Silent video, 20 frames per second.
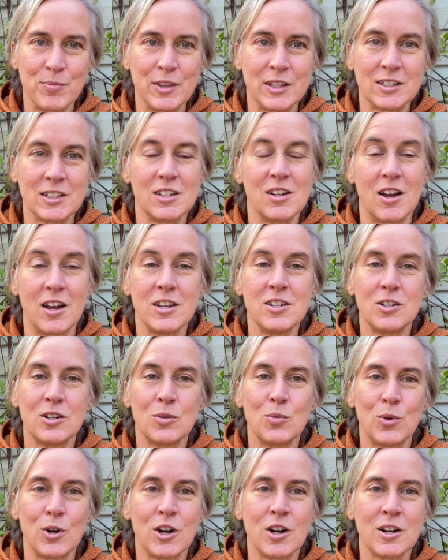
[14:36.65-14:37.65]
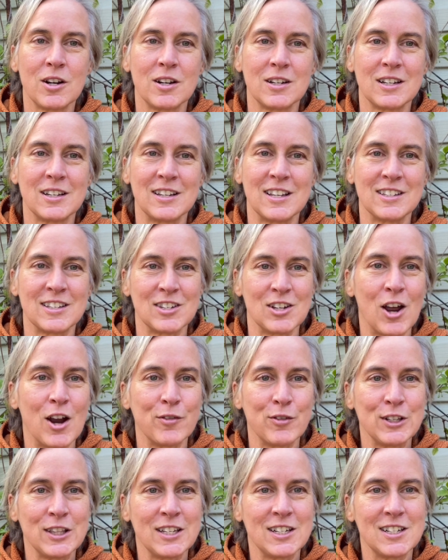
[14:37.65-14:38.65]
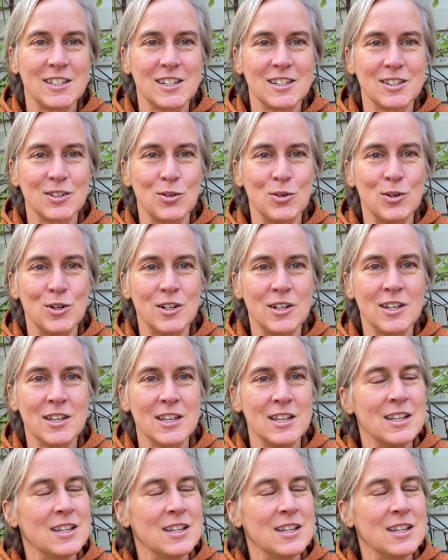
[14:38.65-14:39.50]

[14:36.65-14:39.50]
that's not your work and that's not related to school.